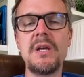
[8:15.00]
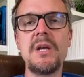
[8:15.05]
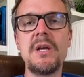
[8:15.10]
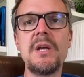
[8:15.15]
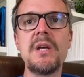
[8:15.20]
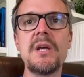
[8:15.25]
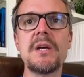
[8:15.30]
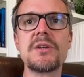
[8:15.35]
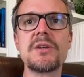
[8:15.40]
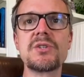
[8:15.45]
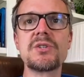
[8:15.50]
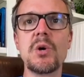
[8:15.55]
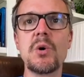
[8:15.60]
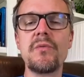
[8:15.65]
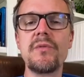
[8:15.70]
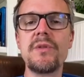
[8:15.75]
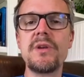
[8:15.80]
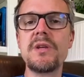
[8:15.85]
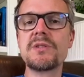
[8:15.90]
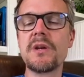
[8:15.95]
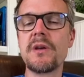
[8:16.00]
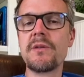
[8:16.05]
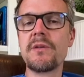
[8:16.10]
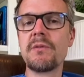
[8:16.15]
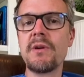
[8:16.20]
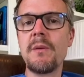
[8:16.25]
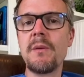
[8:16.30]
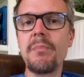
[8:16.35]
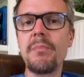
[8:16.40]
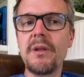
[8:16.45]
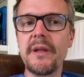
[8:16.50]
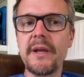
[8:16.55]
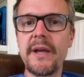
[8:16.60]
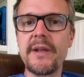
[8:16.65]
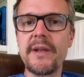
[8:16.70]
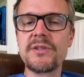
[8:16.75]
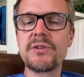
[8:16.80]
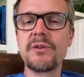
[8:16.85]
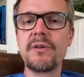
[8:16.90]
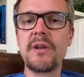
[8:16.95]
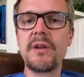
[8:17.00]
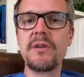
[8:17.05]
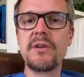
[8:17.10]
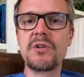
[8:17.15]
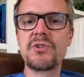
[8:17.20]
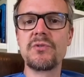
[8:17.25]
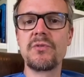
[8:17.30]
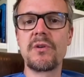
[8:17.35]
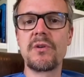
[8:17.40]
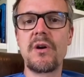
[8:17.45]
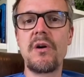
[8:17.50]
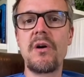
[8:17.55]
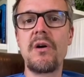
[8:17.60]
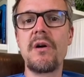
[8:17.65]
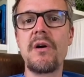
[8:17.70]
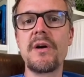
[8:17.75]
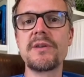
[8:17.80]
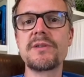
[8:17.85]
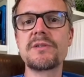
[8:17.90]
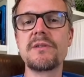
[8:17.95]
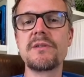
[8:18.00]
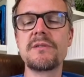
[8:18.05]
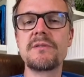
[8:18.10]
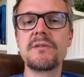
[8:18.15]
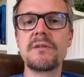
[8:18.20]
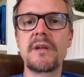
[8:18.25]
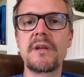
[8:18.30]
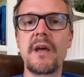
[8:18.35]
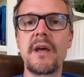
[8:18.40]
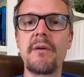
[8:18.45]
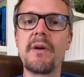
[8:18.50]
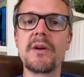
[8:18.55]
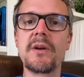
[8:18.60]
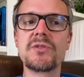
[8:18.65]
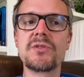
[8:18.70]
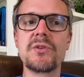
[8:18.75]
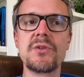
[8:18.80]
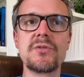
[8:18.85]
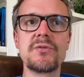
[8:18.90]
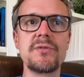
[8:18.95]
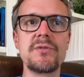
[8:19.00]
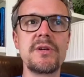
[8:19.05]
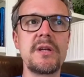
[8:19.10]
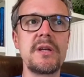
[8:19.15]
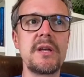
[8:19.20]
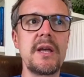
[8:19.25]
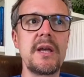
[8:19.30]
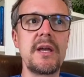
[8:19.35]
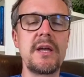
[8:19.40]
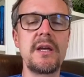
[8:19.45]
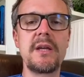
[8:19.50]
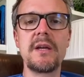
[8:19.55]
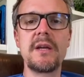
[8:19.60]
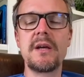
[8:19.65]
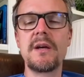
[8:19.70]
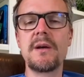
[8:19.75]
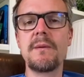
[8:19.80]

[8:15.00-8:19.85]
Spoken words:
So these other implants are an additional cost to the cataract surgery.